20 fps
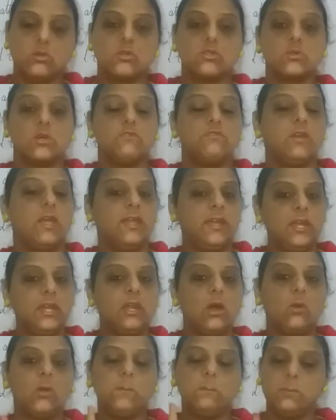So if any
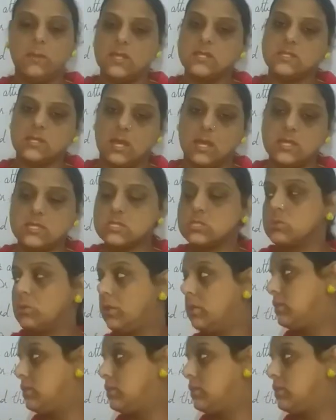doubt, please ask. So in